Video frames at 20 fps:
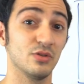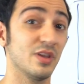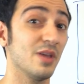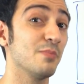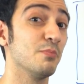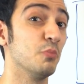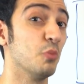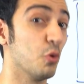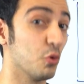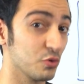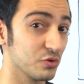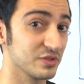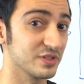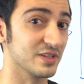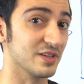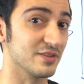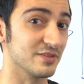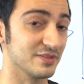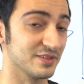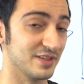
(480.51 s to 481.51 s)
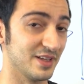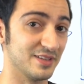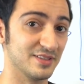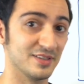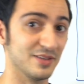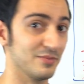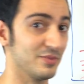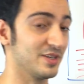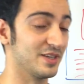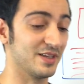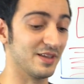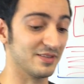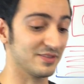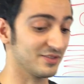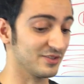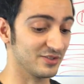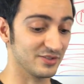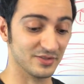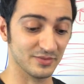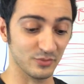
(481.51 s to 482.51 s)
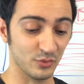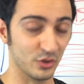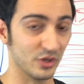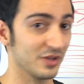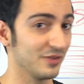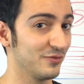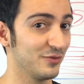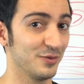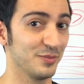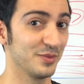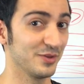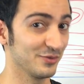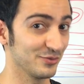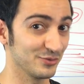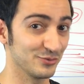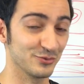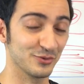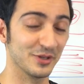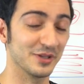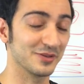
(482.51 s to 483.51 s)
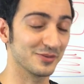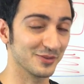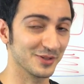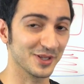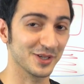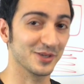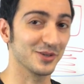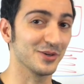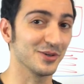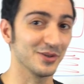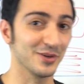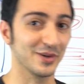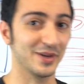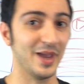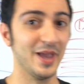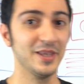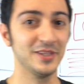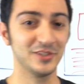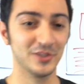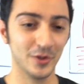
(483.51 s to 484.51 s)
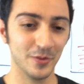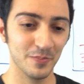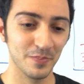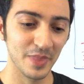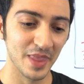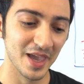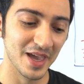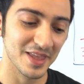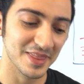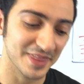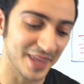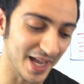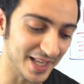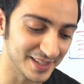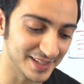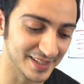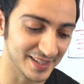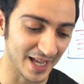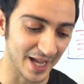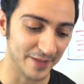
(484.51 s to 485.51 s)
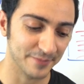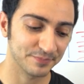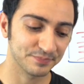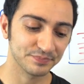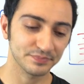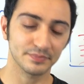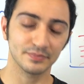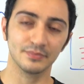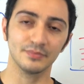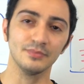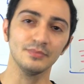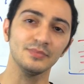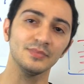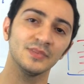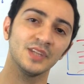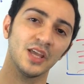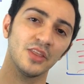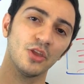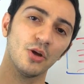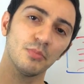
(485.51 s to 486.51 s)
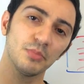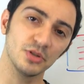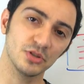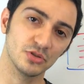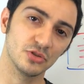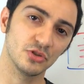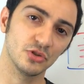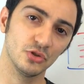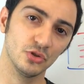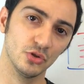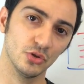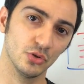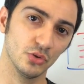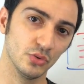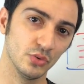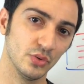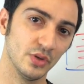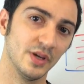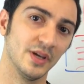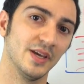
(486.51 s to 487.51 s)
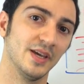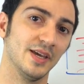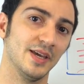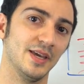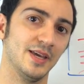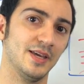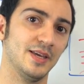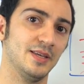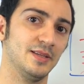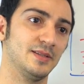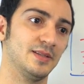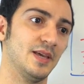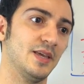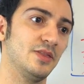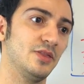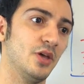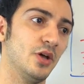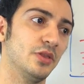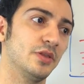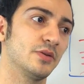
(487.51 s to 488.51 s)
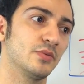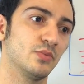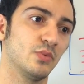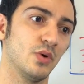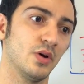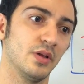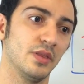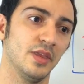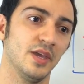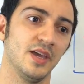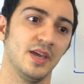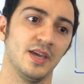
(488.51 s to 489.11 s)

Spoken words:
get more sales. That's something that's just working for me. It was really, really good. Okay, so that's that. Now number two is another one,